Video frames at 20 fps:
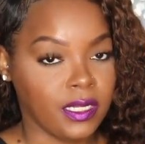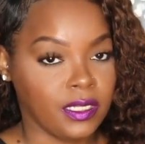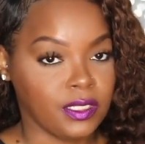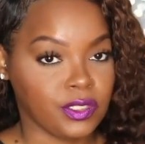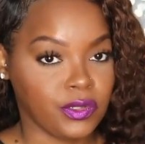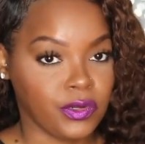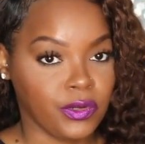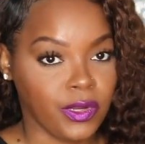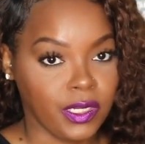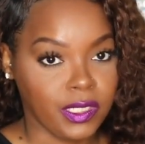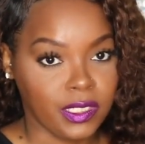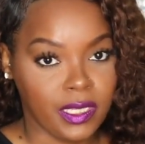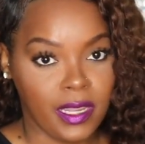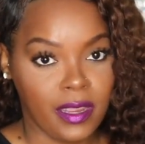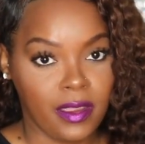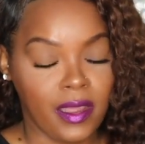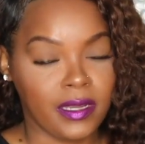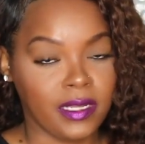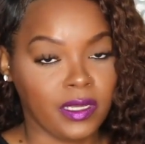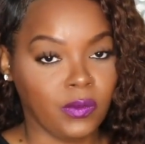and it's curly
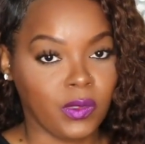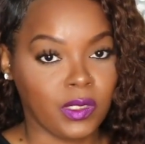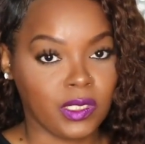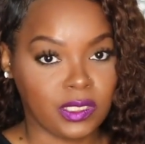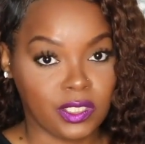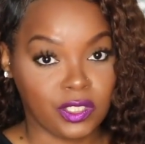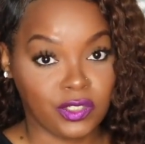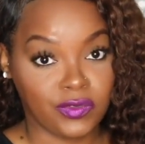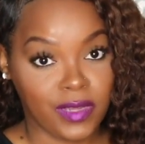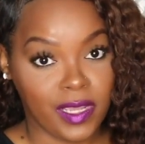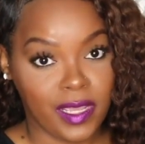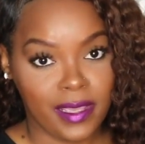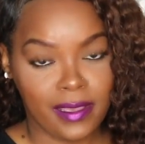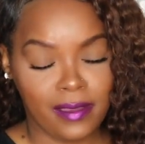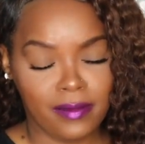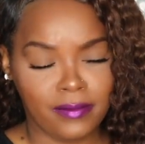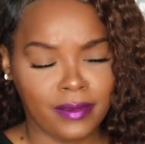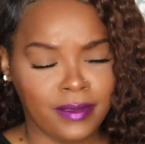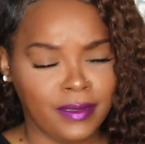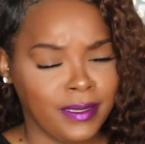hair. I didn't want it to dry
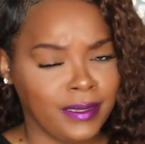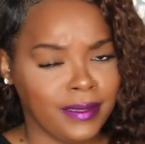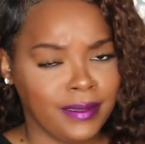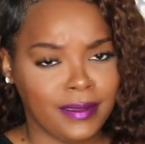out.